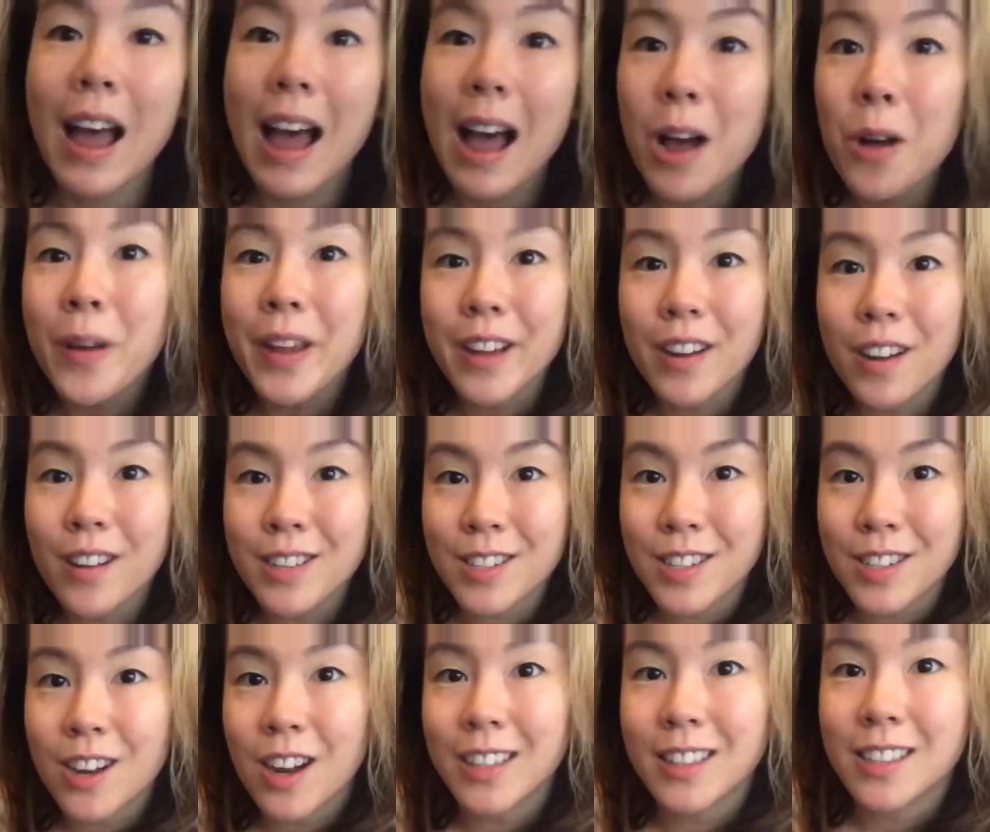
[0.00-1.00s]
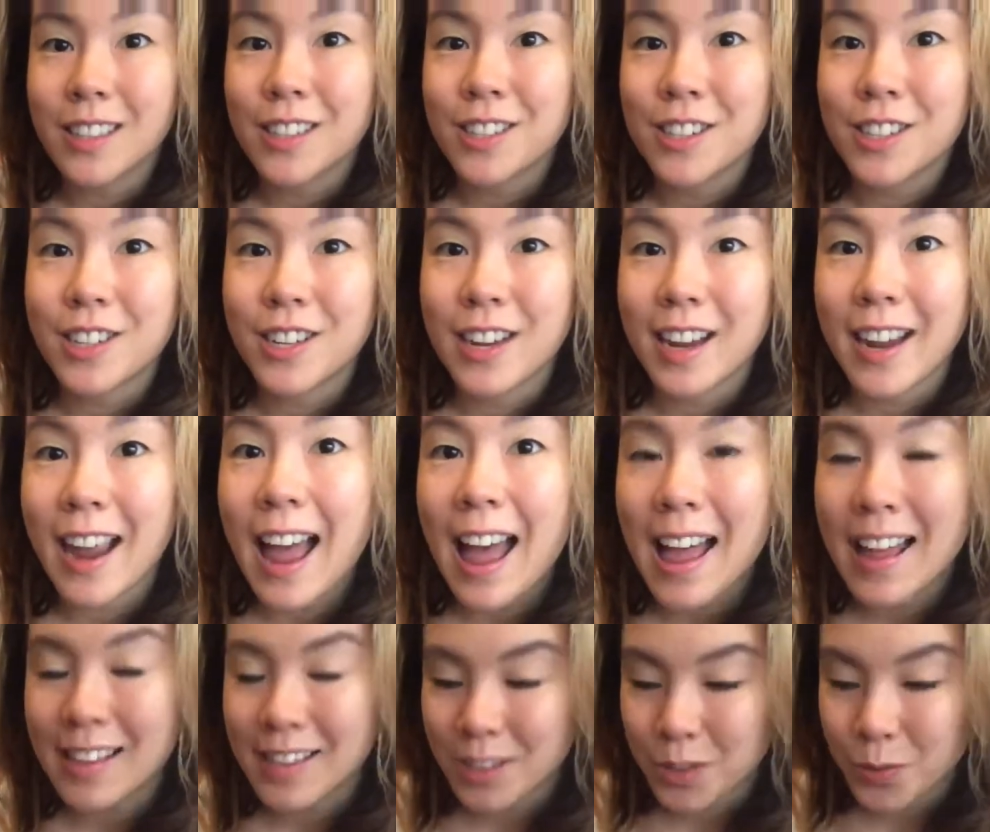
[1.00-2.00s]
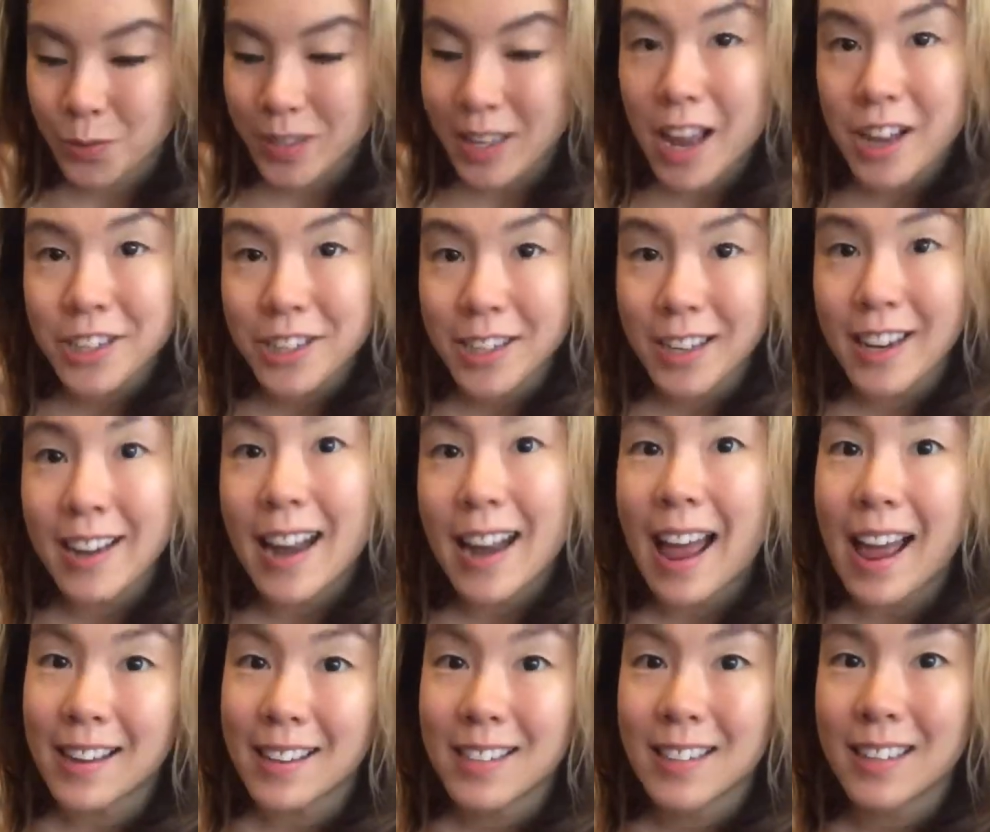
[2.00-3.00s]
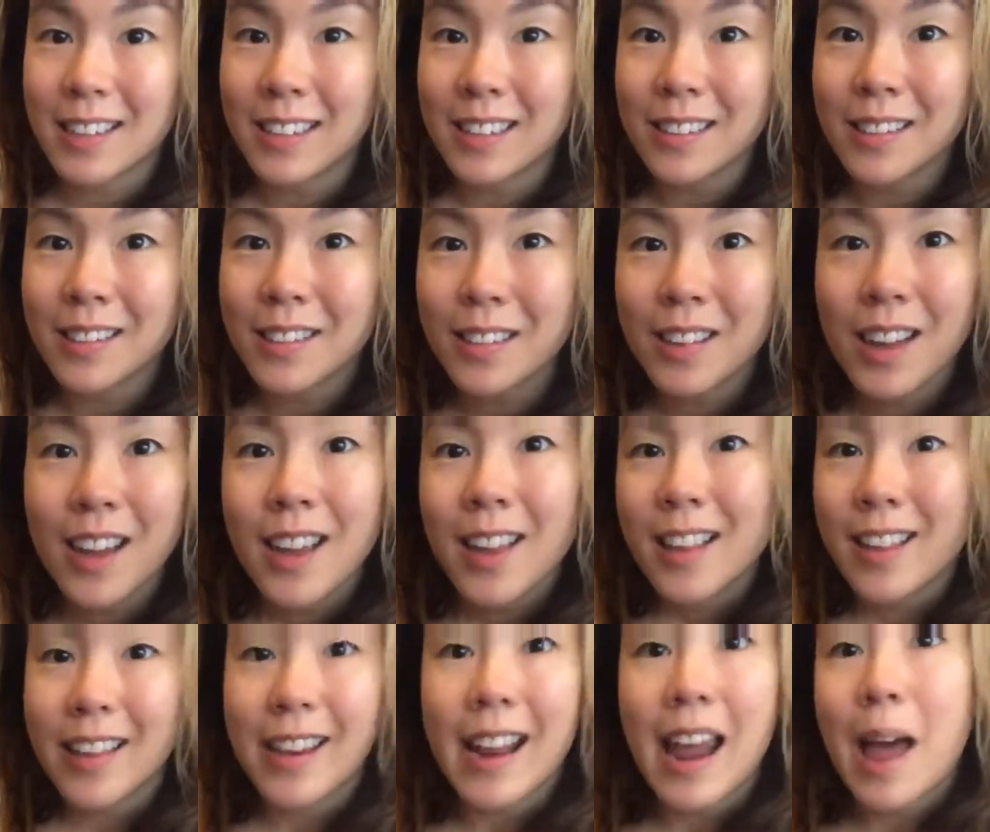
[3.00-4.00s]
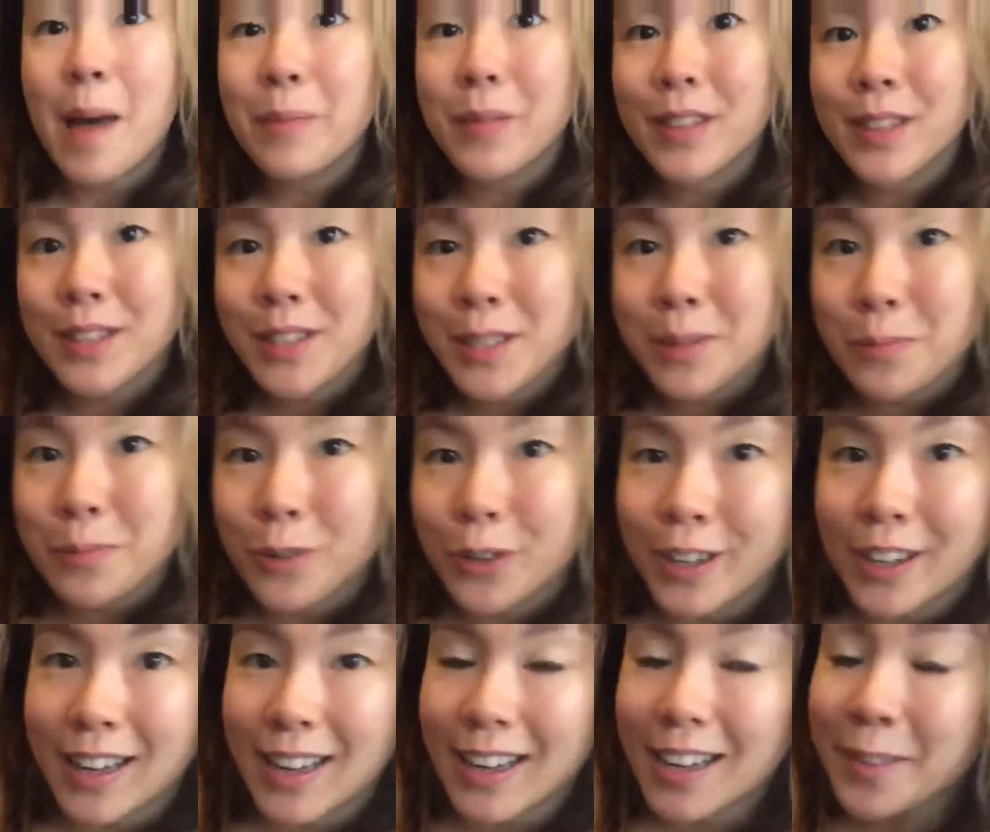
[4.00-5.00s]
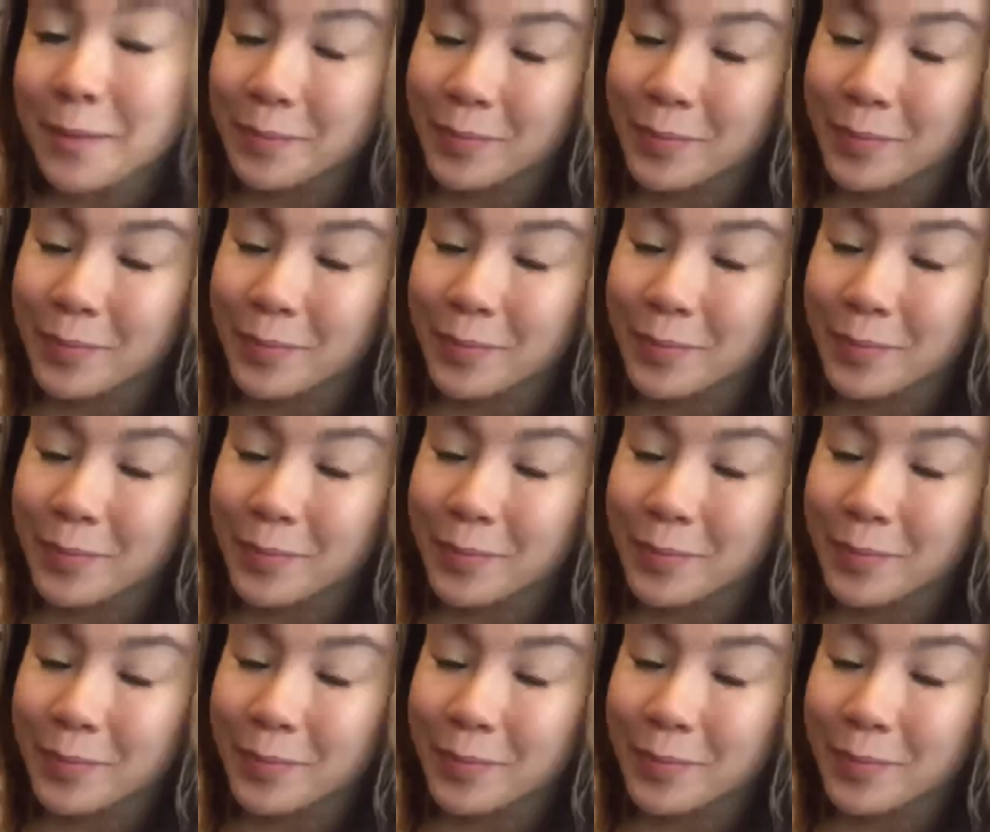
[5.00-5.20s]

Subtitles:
how I got Scotty to shake hands was actually an accident that happened this morning.